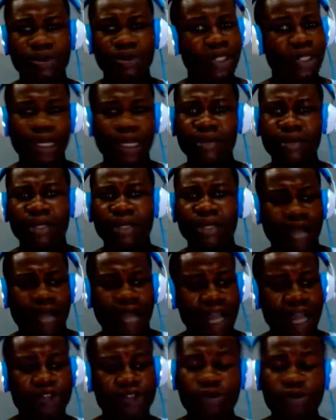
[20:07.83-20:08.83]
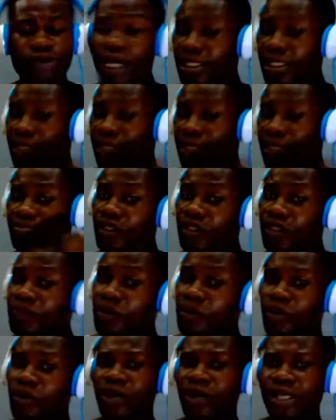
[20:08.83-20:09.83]
Okay, I trade
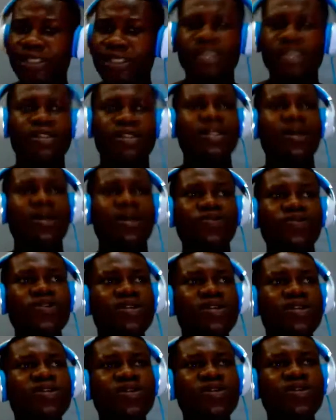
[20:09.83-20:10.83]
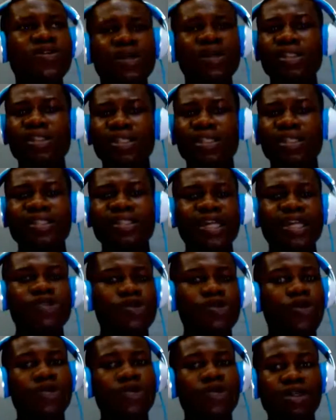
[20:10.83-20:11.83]
cryptocurrencies. Now, the cryptocurrencies, they tend
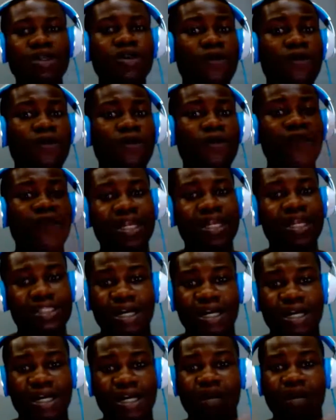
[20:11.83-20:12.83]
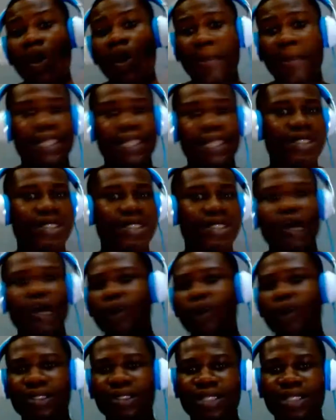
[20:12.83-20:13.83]
to go volatile, up and down,
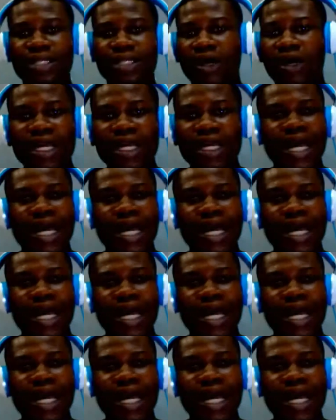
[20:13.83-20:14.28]
up and down.